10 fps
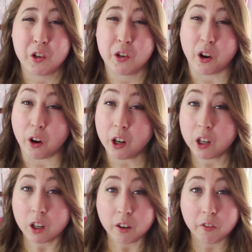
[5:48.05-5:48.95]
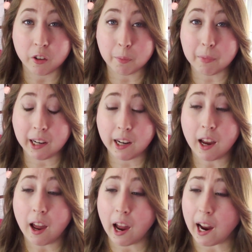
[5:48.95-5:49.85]
dark for me.
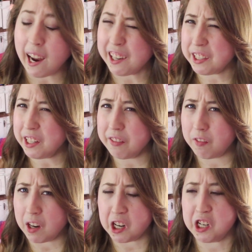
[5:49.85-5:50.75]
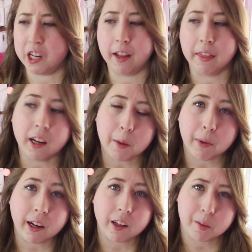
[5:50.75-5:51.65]
I actually didn't finish it. I think I
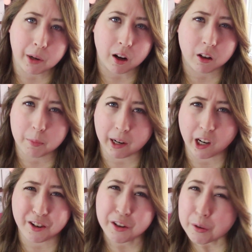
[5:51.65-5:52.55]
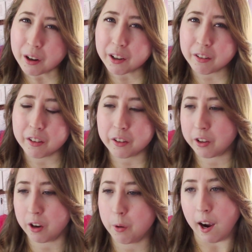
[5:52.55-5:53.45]
made it about to page 200 or
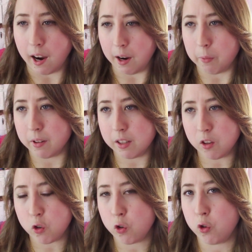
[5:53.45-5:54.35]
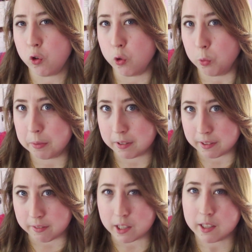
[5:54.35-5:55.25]
so. I wasn't super
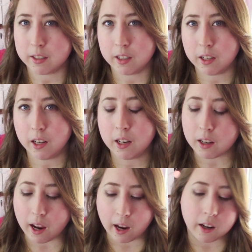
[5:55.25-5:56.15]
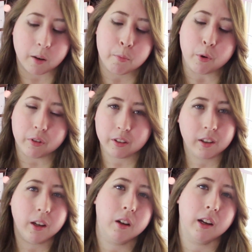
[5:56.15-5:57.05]
invested in it, and
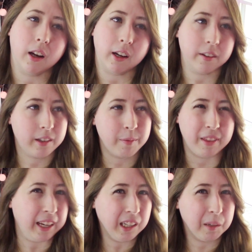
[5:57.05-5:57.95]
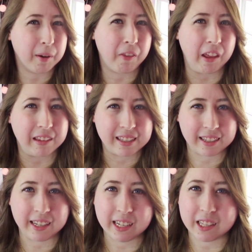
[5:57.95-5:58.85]
mostly I just kept thinking about that
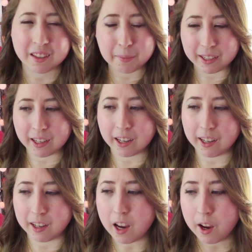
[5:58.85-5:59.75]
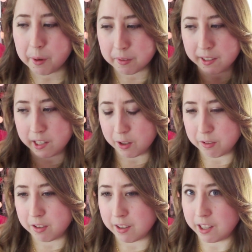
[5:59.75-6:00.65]
scene in the beginning where he
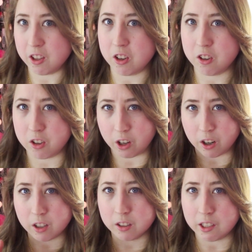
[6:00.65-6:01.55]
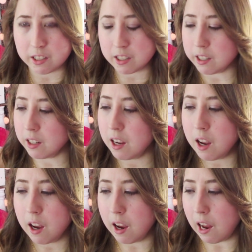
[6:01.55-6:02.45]
goes to like the dark London,
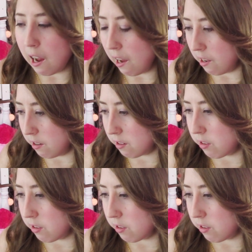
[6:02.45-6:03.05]
and